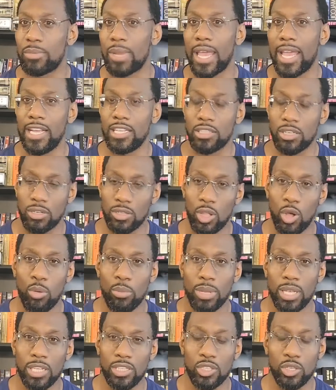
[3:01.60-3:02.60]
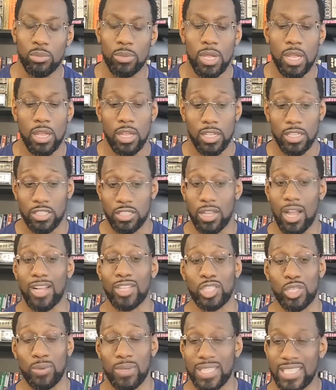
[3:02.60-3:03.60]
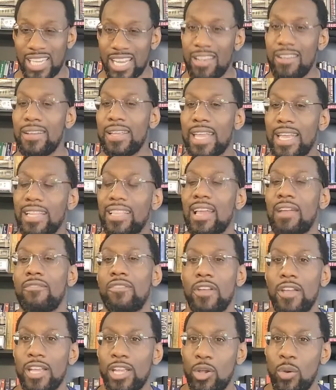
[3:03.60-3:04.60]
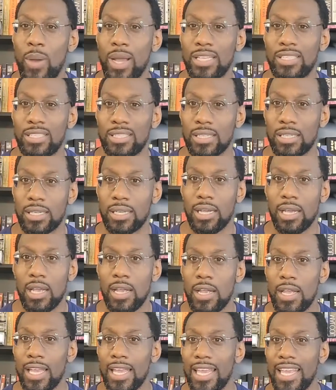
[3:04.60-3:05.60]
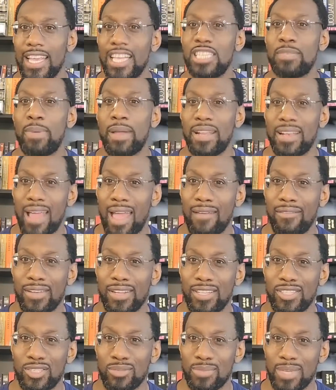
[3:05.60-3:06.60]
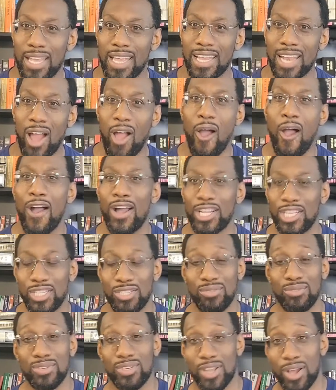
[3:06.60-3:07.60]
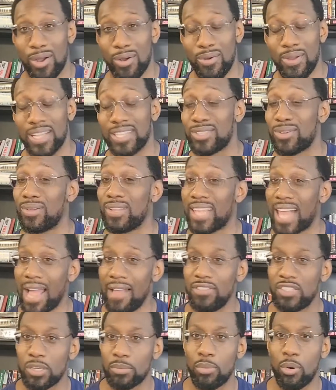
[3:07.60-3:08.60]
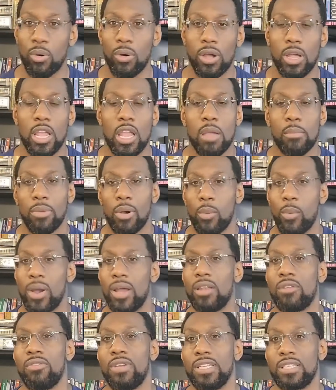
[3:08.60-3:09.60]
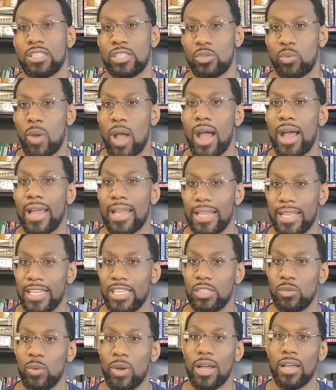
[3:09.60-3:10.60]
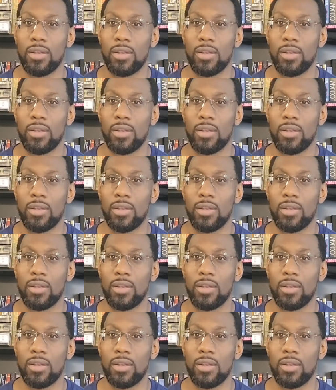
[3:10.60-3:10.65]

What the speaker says: in the Age of Globalism sought to interrogate that very question. Is Pan-Africanism dead? I'll argue no, it's on life support, but one of the reasons why is